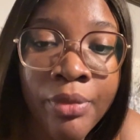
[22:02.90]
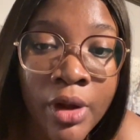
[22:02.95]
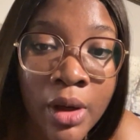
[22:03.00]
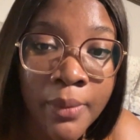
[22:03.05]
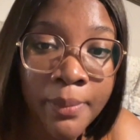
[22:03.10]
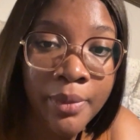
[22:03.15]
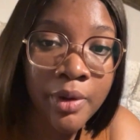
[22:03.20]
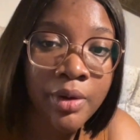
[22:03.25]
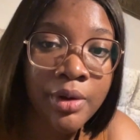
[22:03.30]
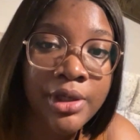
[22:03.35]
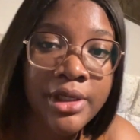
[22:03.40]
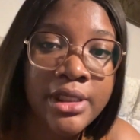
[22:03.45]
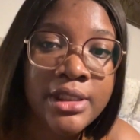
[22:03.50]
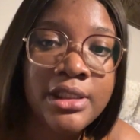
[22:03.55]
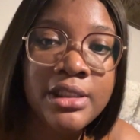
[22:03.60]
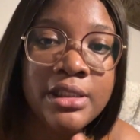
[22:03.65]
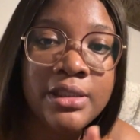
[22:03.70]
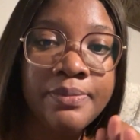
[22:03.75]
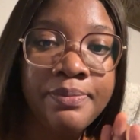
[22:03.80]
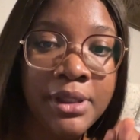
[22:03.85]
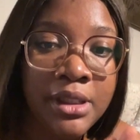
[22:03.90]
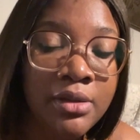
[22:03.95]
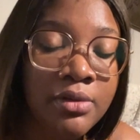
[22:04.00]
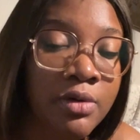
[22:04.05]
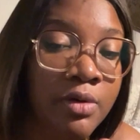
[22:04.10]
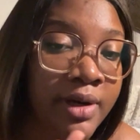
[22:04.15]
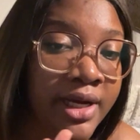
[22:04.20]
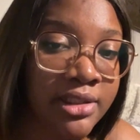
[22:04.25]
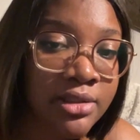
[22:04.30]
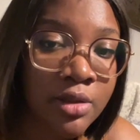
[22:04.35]
but it's been
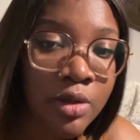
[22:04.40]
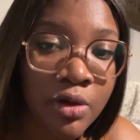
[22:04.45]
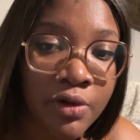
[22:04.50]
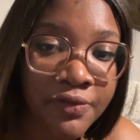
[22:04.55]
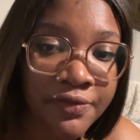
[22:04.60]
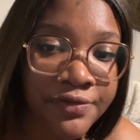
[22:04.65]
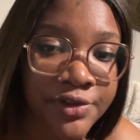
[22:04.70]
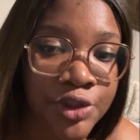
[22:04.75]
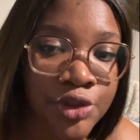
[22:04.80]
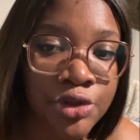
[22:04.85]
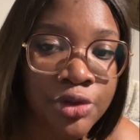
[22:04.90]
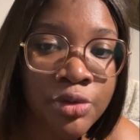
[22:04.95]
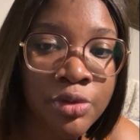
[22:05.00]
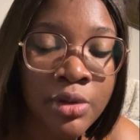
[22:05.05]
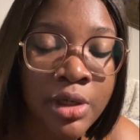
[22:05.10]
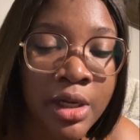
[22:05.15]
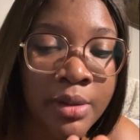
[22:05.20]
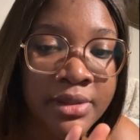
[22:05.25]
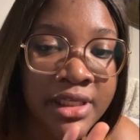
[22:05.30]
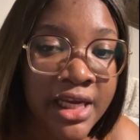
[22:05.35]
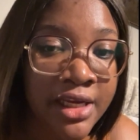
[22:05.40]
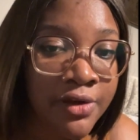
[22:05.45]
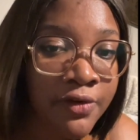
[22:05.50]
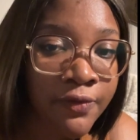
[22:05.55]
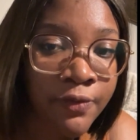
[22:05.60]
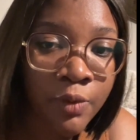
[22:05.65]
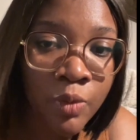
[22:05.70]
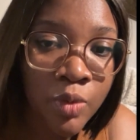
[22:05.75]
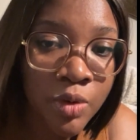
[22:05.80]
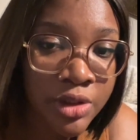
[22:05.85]
quite a long video. Thank you
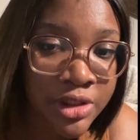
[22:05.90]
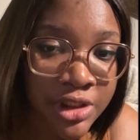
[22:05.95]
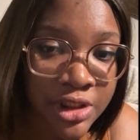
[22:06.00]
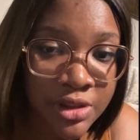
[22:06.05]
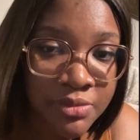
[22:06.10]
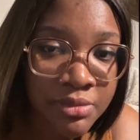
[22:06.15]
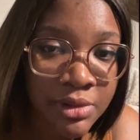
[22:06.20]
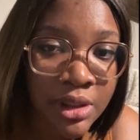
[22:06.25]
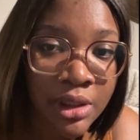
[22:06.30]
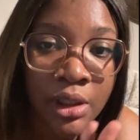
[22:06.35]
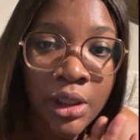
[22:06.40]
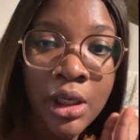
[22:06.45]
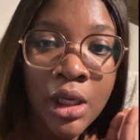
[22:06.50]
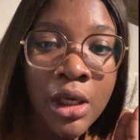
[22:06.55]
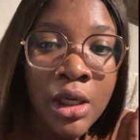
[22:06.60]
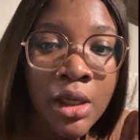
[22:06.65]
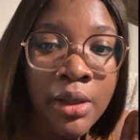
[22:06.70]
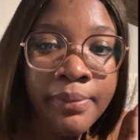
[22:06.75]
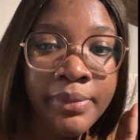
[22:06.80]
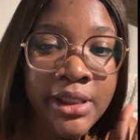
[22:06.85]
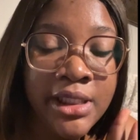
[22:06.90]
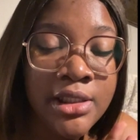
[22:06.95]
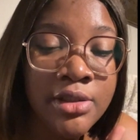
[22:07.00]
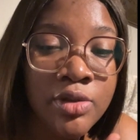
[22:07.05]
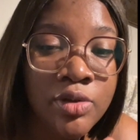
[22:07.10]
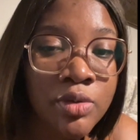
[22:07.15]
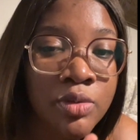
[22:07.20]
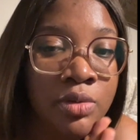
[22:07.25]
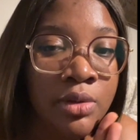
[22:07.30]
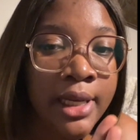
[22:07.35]
for watching me. Please
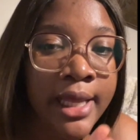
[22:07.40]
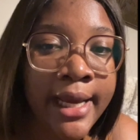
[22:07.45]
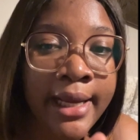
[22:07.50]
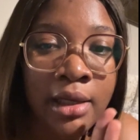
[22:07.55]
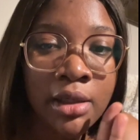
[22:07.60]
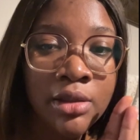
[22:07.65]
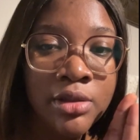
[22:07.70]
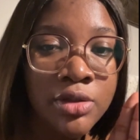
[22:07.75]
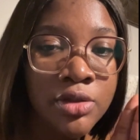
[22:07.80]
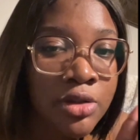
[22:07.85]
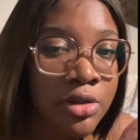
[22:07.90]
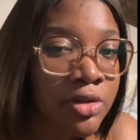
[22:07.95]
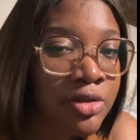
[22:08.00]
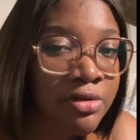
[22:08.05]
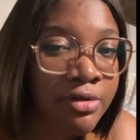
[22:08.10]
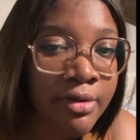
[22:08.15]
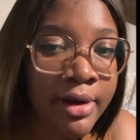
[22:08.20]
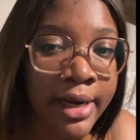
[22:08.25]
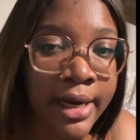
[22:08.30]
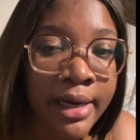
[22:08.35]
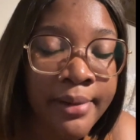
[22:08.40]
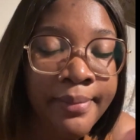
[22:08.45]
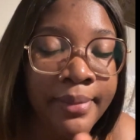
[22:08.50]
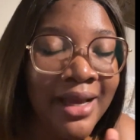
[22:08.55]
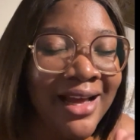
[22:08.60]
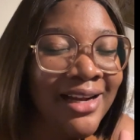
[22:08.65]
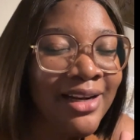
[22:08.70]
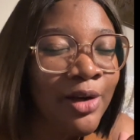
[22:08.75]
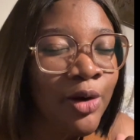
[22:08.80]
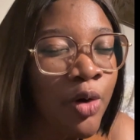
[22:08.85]
do like, subscribe
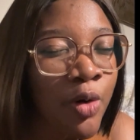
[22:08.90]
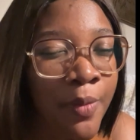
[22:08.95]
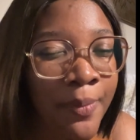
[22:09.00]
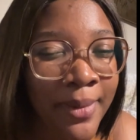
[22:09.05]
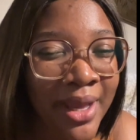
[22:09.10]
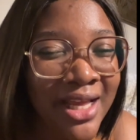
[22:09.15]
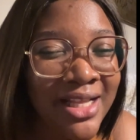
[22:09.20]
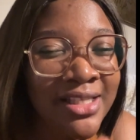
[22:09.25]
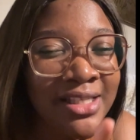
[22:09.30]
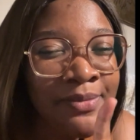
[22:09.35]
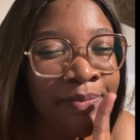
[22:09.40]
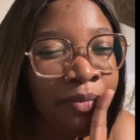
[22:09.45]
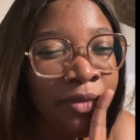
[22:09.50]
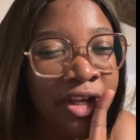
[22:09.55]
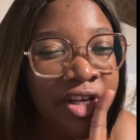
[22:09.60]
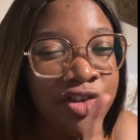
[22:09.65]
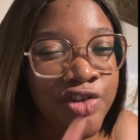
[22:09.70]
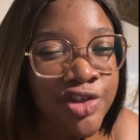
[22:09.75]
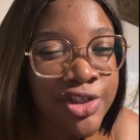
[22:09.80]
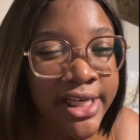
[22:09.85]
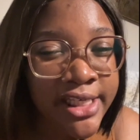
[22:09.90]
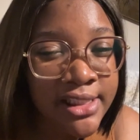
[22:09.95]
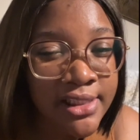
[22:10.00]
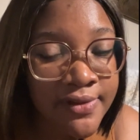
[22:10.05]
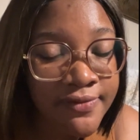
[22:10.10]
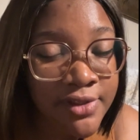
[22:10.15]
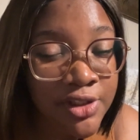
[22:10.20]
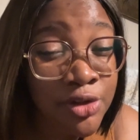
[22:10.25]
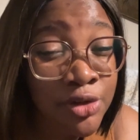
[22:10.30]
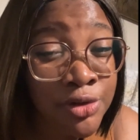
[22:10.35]
and comment. Share this
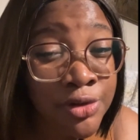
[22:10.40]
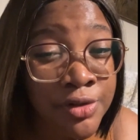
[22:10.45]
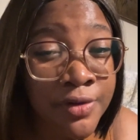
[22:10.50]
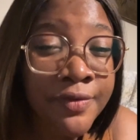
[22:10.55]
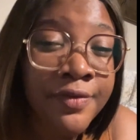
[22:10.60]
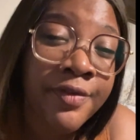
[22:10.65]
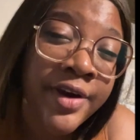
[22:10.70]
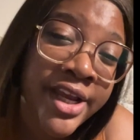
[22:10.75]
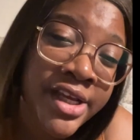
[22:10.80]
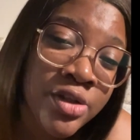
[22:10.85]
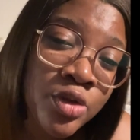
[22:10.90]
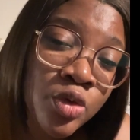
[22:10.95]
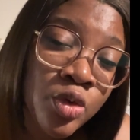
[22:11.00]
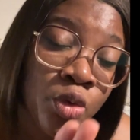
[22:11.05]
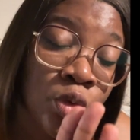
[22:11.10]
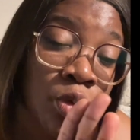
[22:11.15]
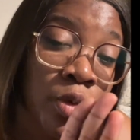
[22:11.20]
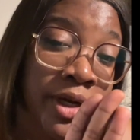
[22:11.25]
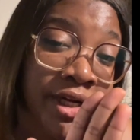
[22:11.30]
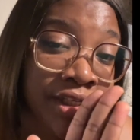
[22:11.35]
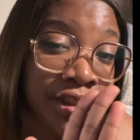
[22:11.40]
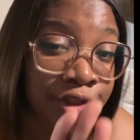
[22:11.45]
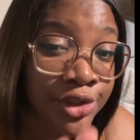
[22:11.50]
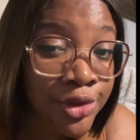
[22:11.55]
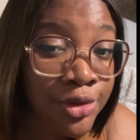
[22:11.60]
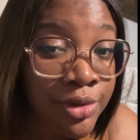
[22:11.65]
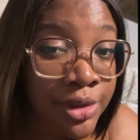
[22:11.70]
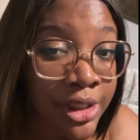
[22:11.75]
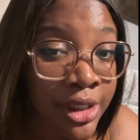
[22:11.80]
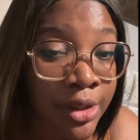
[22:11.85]
video to your friends who are in
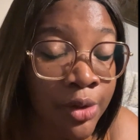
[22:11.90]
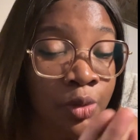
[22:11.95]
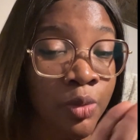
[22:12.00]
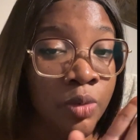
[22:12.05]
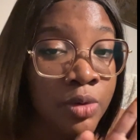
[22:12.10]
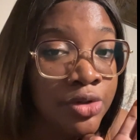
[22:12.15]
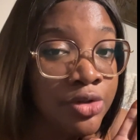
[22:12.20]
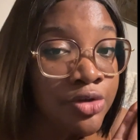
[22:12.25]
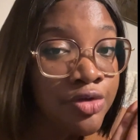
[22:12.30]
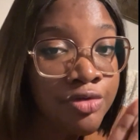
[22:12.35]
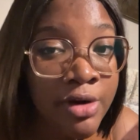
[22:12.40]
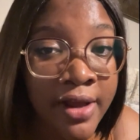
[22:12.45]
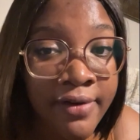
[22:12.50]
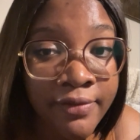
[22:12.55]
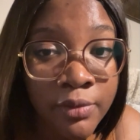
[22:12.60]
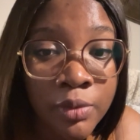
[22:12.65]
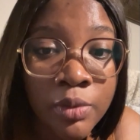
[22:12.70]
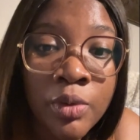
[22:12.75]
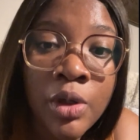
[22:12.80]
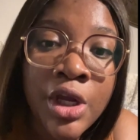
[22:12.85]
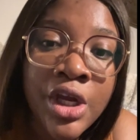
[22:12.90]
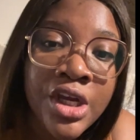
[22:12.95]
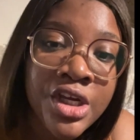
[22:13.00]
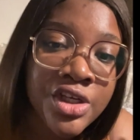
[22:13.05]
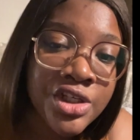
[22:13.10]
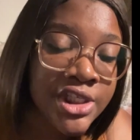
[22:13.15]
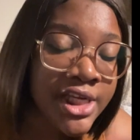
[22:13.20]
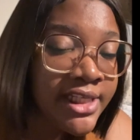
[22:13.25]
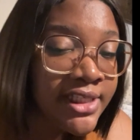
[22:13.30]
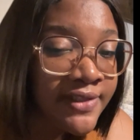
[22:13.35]
the UK who want to travel.
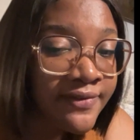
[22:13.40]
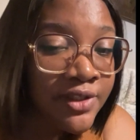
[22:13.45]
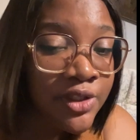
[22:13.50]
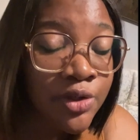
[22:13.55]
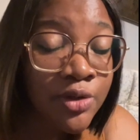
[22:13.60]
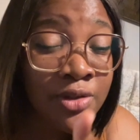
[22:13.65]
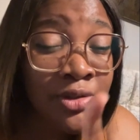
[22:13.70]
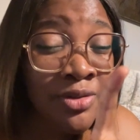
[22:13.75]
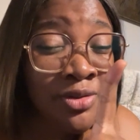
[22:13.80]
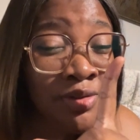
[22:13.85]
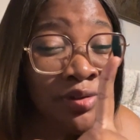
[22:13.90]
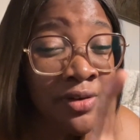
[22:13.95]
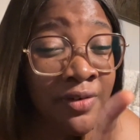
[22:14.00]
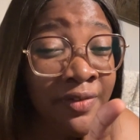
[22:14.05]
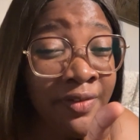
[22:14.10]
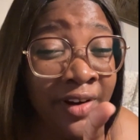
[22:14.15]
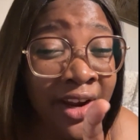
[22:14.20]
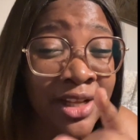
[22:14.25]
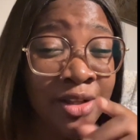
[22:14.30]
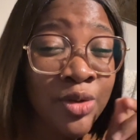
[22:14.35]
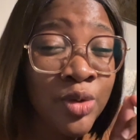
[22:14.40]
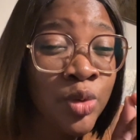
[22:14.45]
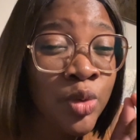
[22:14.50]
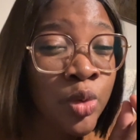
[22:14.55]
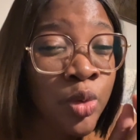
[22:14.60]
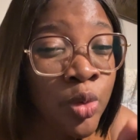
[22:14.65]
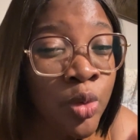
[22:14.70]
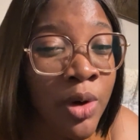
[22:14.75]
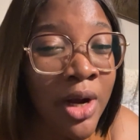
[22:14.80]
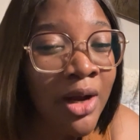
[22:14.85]
Share this video also to your friends
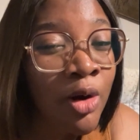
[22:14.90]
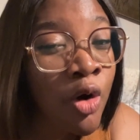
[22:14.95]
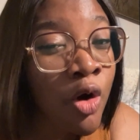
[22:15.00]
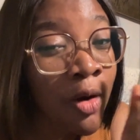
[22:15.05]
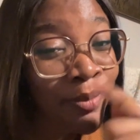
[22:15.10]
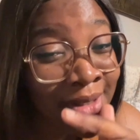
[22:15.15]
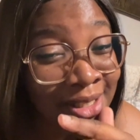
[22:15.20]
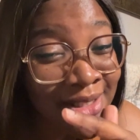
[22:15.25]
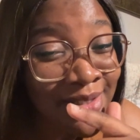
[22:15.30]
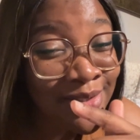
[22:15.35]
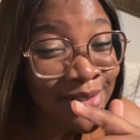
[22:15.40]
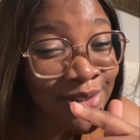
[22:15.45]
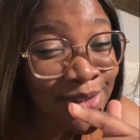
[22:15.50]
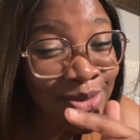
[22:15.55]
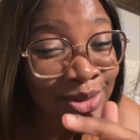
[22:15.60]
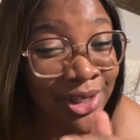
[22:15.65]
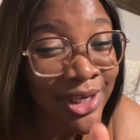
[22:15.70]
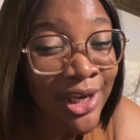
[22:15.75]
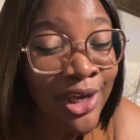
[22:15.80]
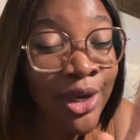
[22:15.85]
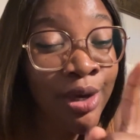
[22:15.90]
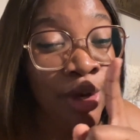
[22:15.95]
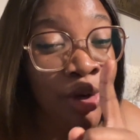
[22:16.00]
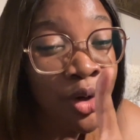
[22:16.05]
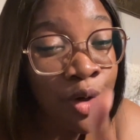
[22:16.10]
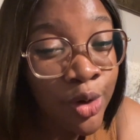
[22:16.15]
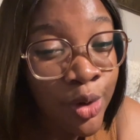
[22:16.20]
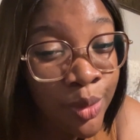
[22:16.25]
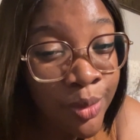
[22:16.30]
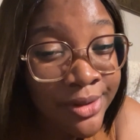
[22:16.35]
who are coming to the UK
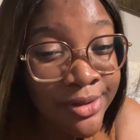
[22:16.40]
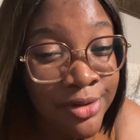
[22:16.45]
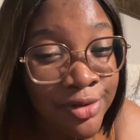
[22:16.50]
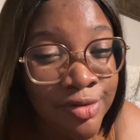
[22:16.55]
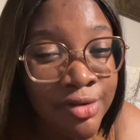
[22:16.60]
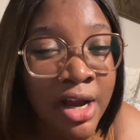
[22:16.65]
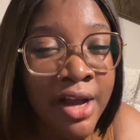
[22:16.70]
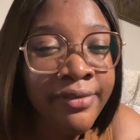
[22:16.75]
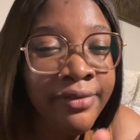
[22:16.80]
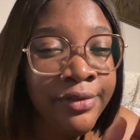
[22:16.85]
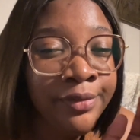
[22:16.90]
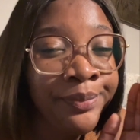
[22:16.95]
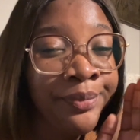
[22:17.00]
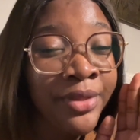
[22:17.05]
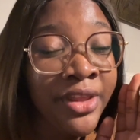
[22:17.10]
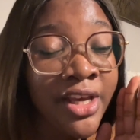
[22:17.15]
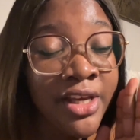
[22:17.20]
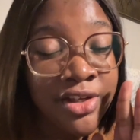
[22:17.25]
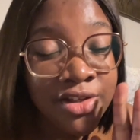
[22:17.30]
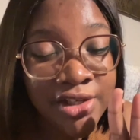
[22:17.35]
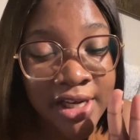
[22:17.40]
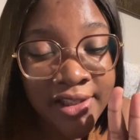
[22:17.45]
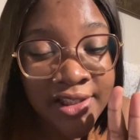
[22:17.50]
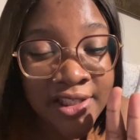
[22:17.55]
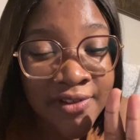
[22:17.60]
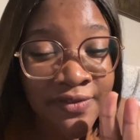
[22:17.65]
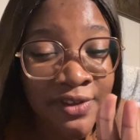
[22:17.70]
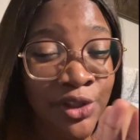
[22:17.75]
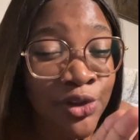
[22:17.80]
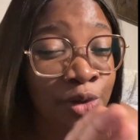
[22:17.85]
who want to travel. Share
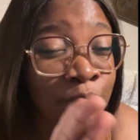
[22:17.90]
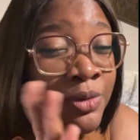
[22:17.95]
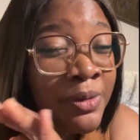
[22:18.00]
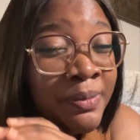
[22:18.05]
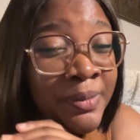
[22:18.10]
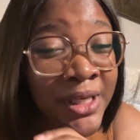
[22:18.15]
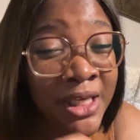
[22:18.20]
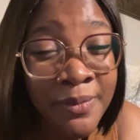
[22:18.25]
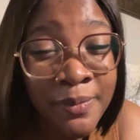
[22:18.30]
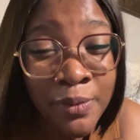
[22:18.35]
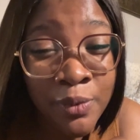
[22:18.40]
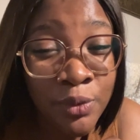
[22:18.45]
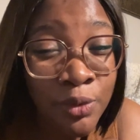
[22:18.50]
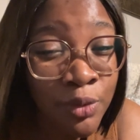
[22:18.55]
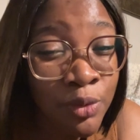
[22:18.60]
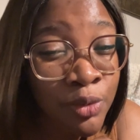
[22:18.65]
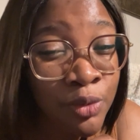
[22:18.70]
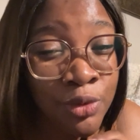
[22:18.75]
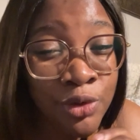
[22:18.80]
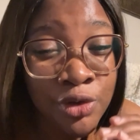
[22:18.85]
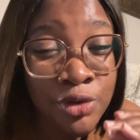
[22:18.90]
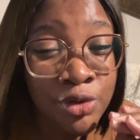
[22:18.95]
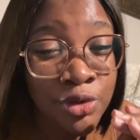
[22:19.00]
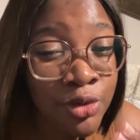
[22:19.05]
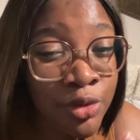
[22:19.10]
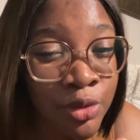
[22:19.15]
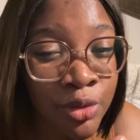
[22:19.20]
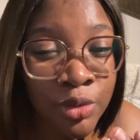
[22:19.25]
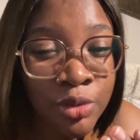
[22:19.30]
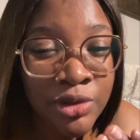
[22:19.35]
this video with people who you
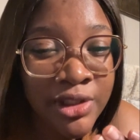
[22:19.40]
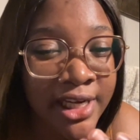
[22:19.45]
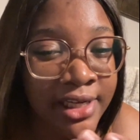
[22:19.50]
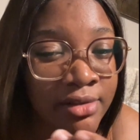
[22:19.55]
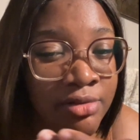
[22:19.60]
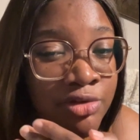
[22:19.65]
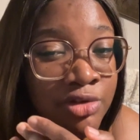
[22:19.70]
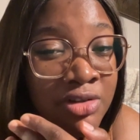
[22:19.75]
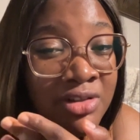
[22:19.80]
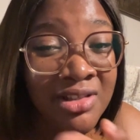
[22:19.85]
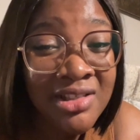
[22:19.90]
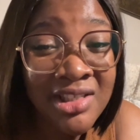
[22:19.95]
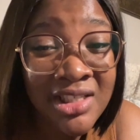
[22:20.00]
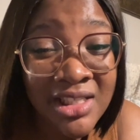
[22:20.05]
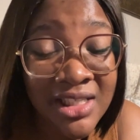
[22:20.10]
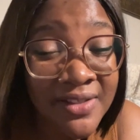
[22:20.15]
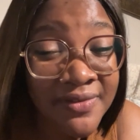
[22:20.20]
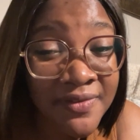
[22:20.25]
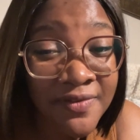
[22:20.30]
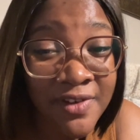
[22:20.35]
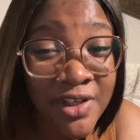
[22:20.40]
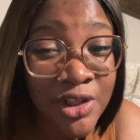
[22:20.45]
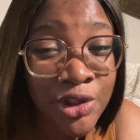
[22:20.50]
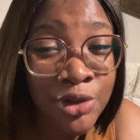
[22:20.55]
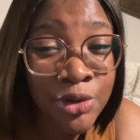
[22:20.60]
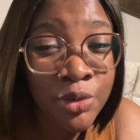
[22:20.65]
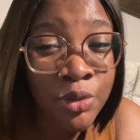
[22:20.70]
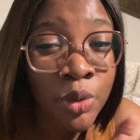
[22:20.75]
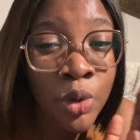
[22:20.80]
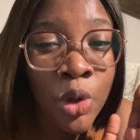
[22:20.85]
know that just need this
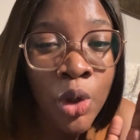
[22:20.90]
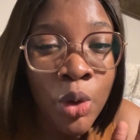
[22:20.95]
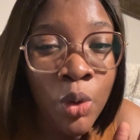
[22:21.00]
video.